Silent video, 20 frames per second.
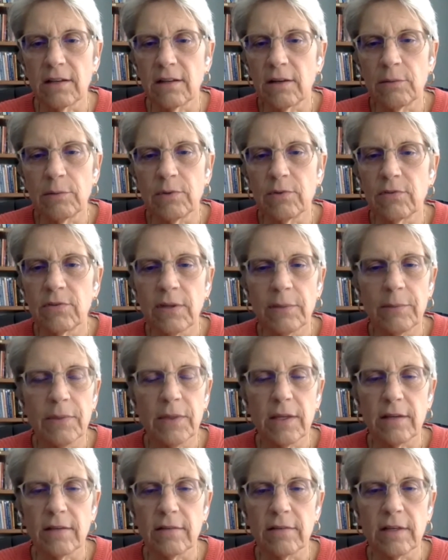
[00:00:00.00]
There was some
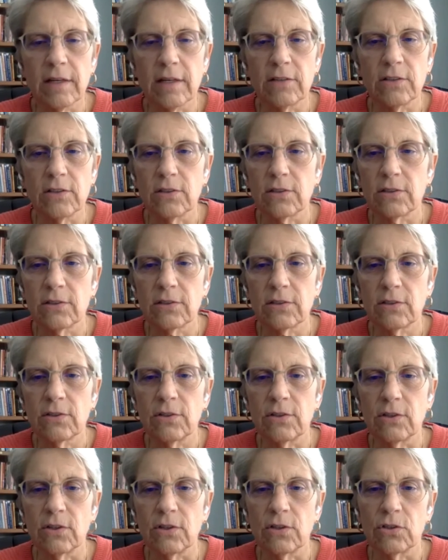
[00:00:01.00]
things that I just
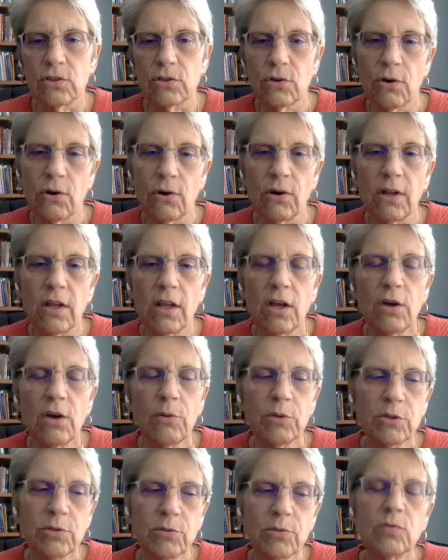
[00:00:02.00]
couldn't control,
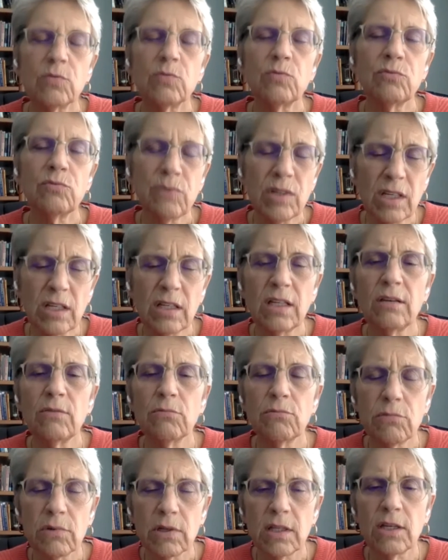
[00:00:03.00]
which was really,
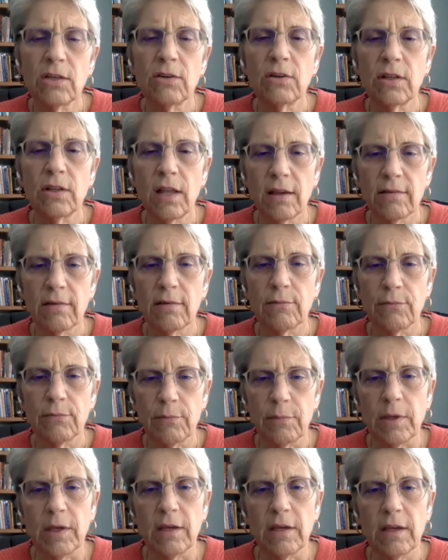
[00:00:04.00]
really good lesson
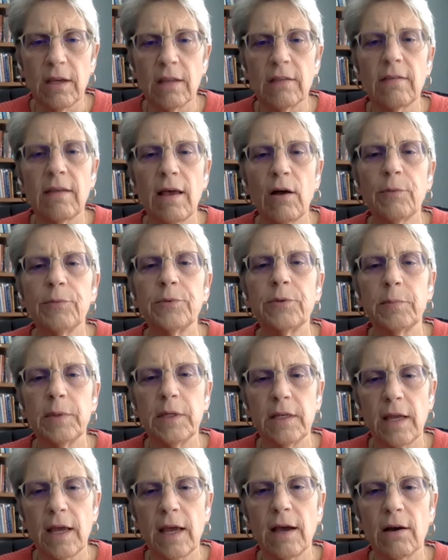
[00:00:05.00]
for me. It's helped
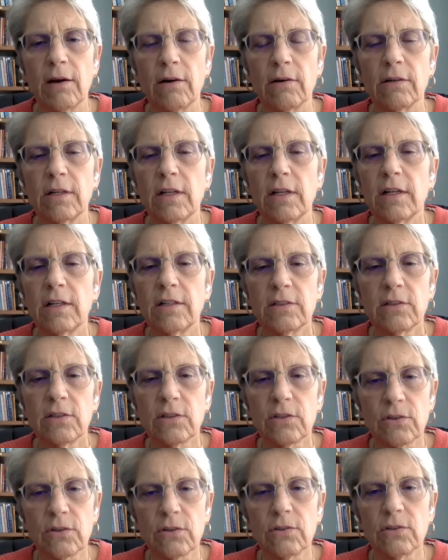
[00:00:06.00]
me now to
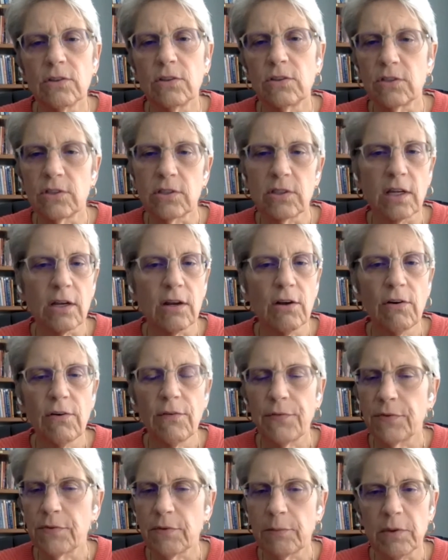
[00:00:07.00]
learn to just let go
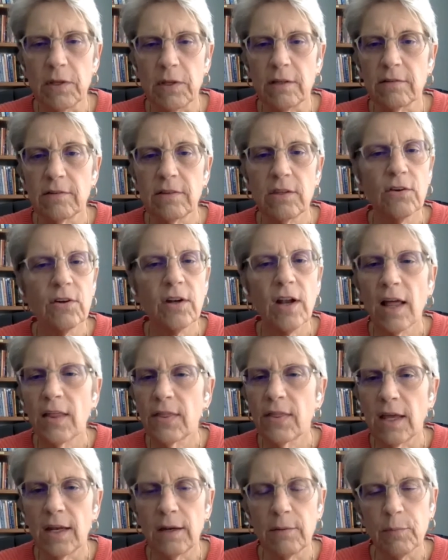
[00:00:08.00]
of some things. They're
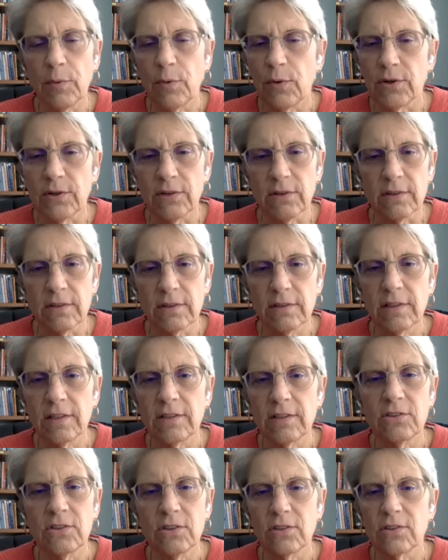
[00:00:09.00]
not that important.
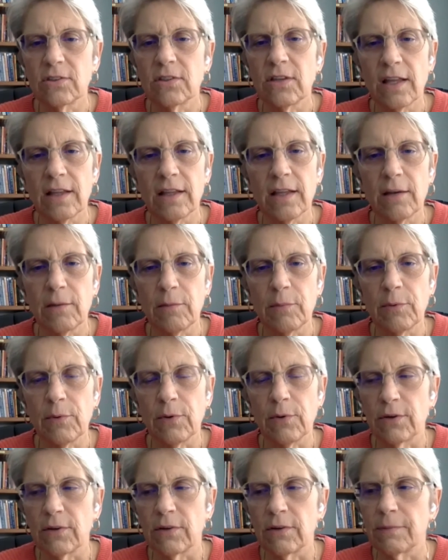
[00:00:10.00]
It's just not that
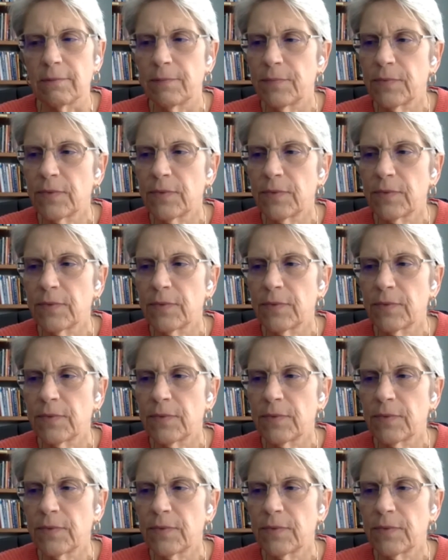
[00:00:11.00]
important.